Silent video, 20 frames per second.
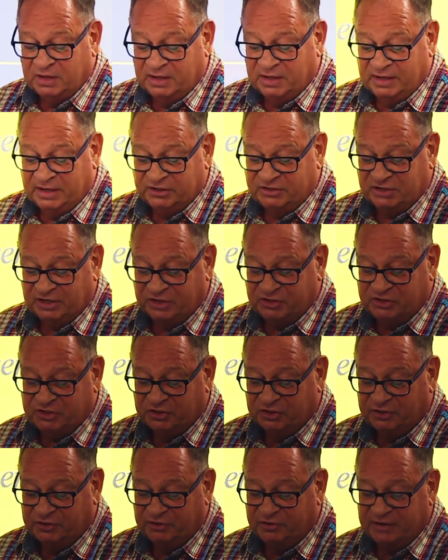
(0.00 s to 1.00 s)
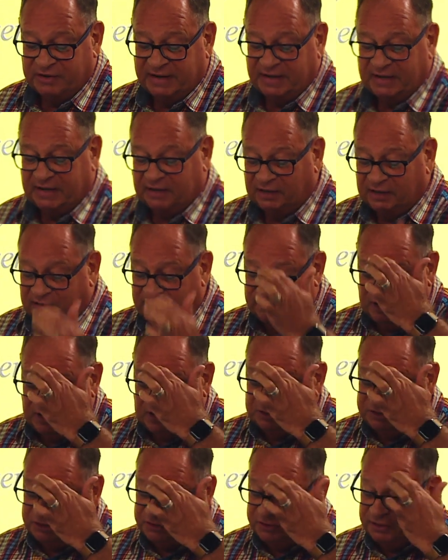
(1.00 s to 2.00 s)
He said, children now love
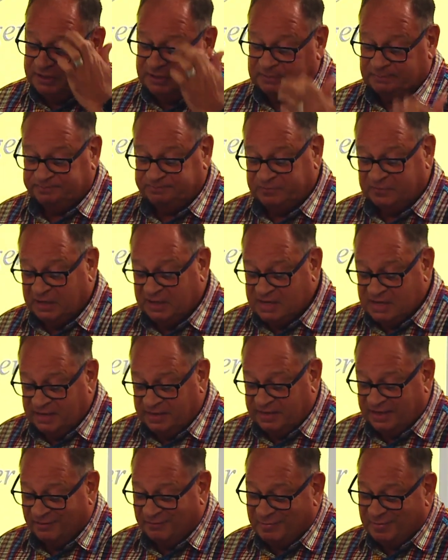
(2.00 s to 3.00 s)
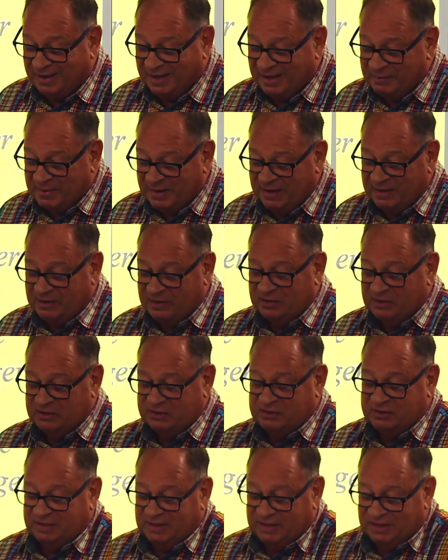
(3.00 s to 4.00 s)
luxury. They have bad
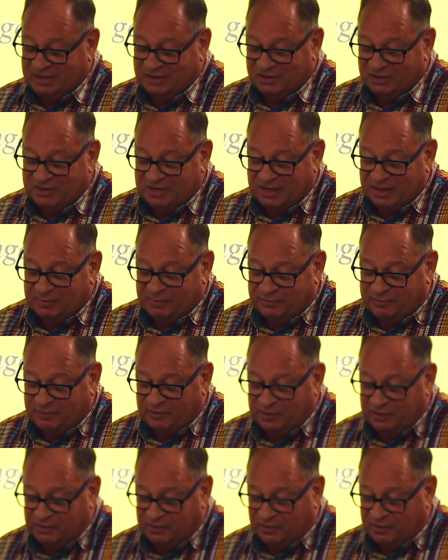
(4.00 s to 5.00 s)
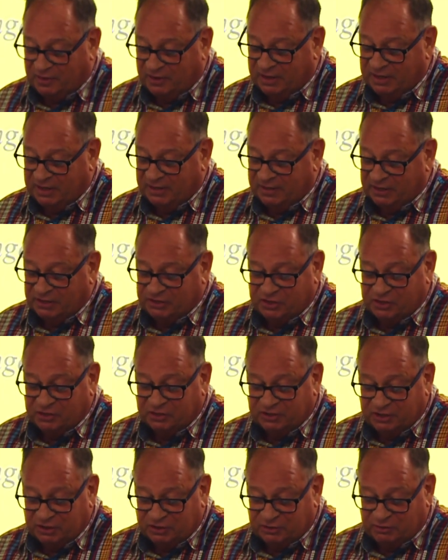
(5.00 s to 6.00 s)
manners, contempt for authority. They show
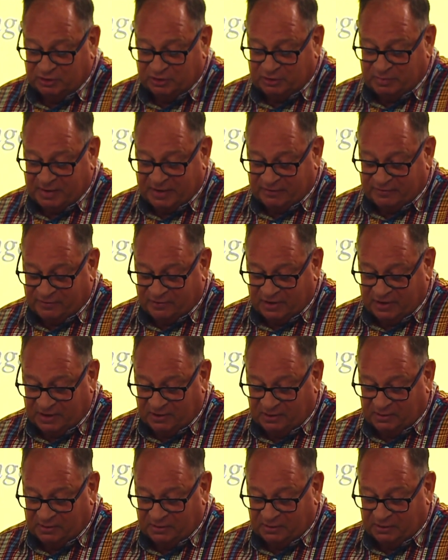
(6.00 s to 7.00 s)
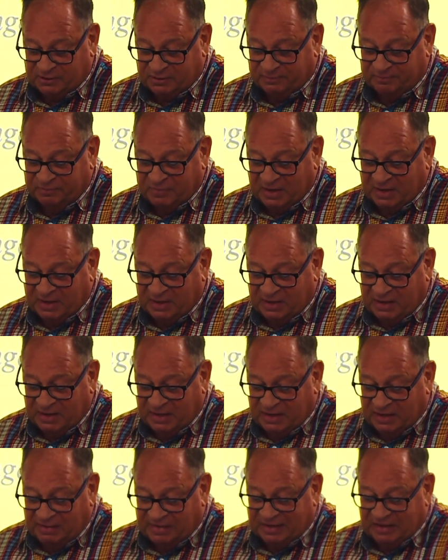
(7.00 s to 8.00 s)
disrespect for elders.
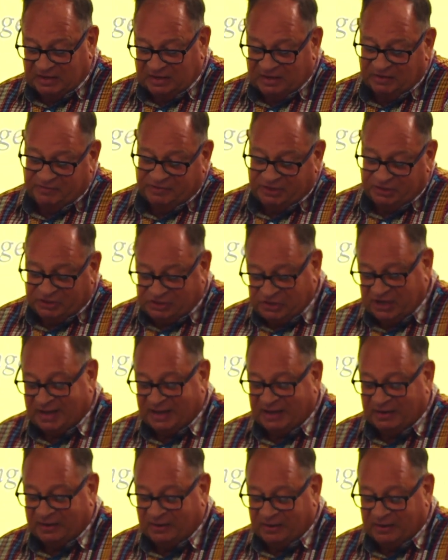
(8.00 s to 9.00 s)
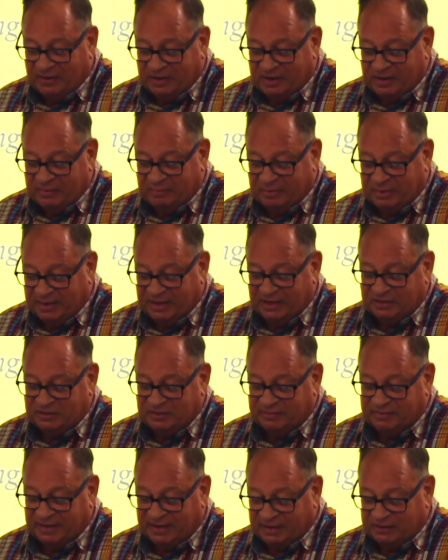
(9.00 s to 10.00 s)
They love to chatter in place
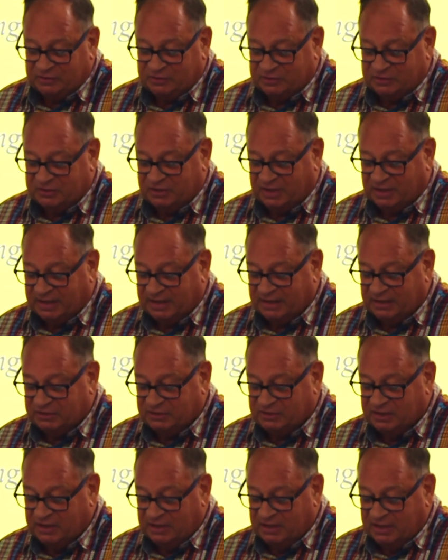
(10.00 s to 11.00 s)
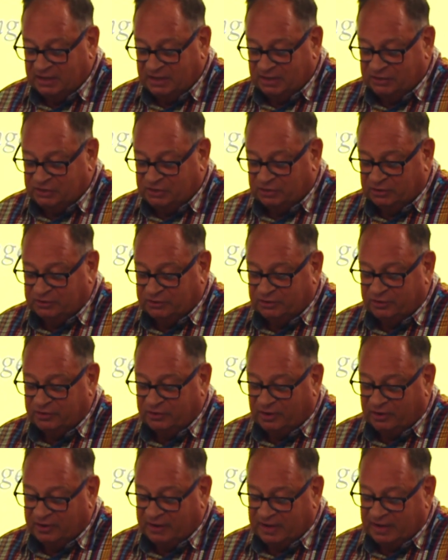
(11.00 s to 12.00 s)
of exercise. Children
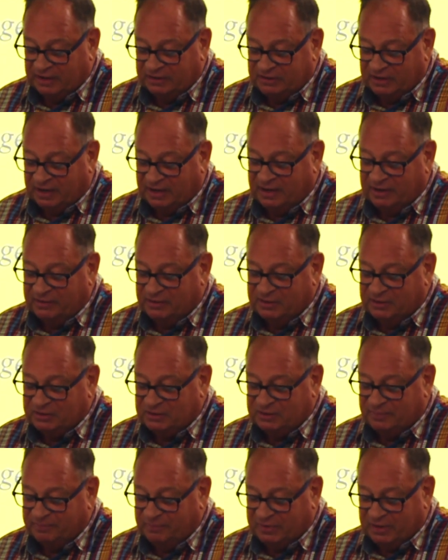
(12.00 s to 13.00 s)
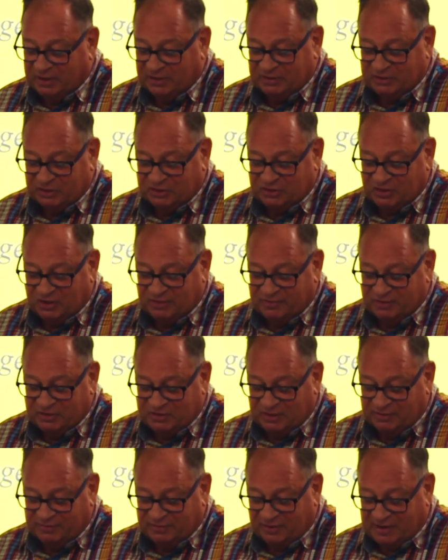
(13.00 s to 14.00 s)
are now tyrants, not the servants
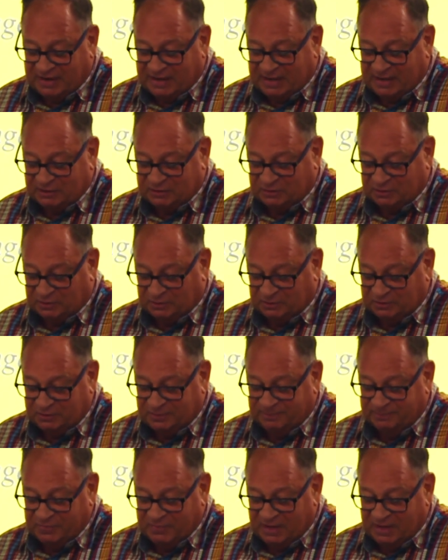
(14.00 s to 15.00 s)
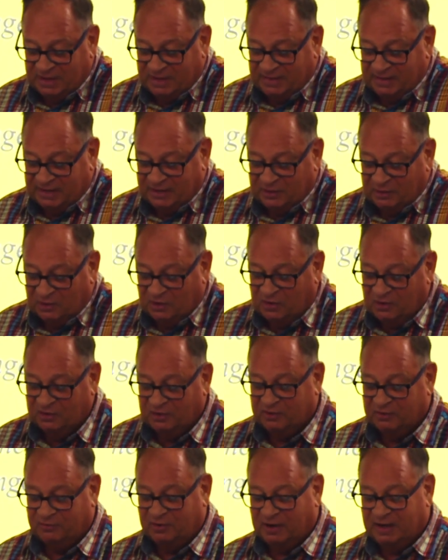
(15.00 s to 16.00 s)
of their households. They no
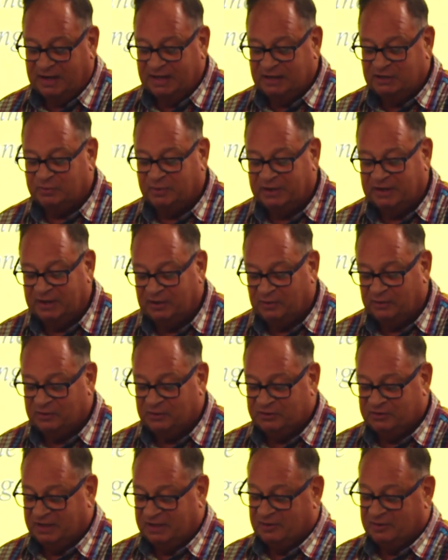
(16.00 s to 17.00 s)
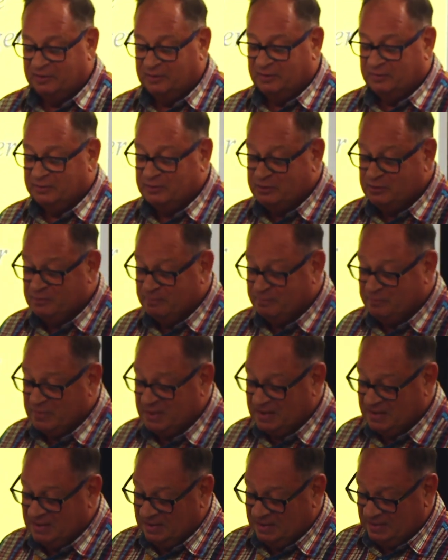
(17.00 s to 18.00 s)
longer rise when elders enter the room.
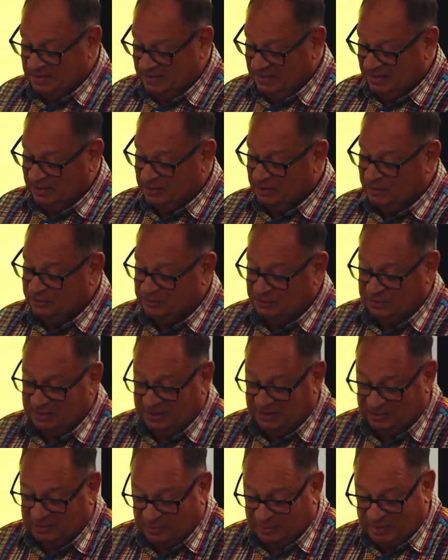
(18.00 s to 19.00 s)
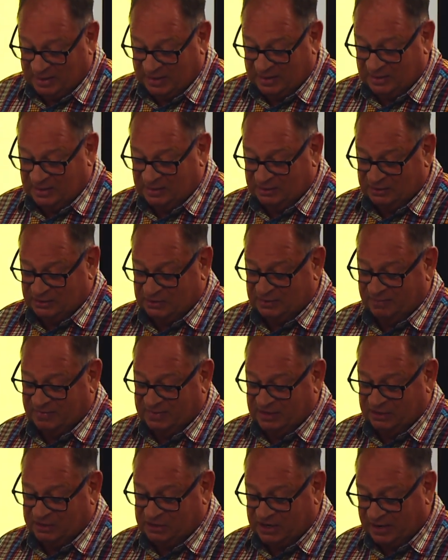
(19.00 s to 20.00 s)
They contradict their parents.
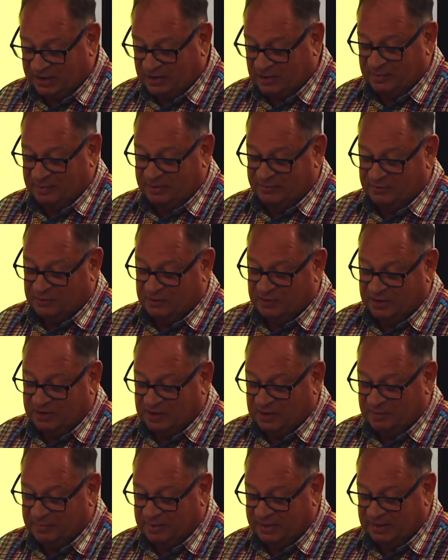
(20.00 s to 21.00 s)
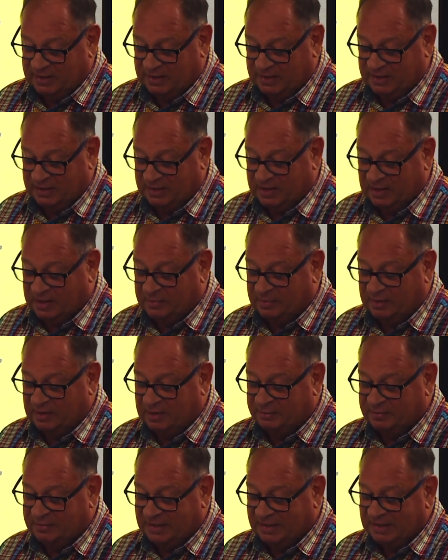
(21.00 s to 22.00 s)
They chatter before company. They gobble
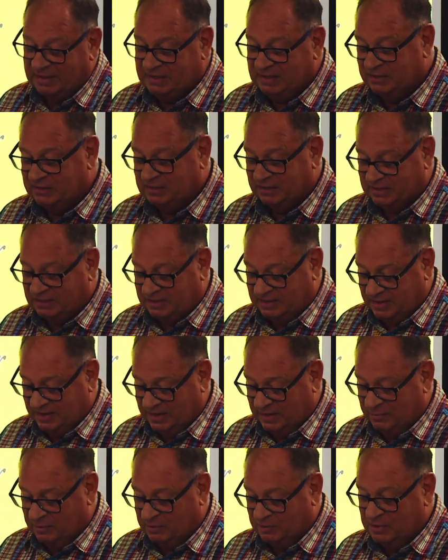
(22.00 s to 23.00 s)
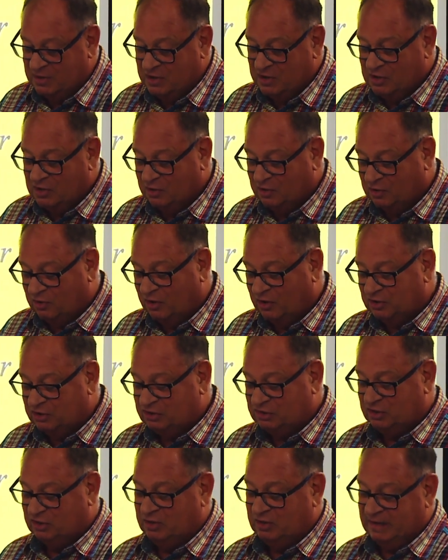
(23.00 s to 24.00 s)
up dainties at the table, cross
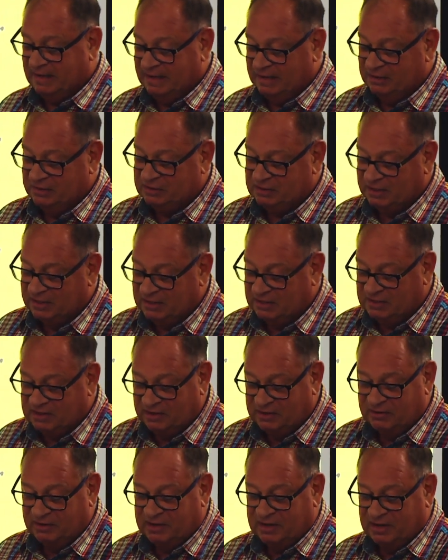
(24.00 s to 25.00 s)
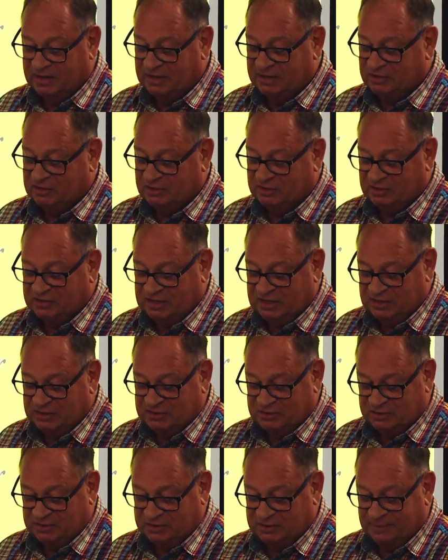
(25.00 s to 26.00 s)
their legs, and tyrannize their
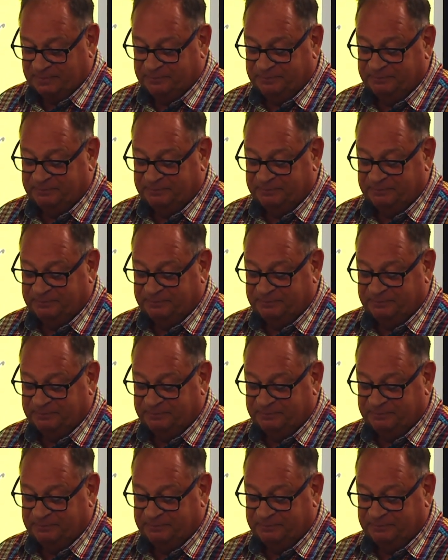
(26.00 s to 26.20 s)
teachers.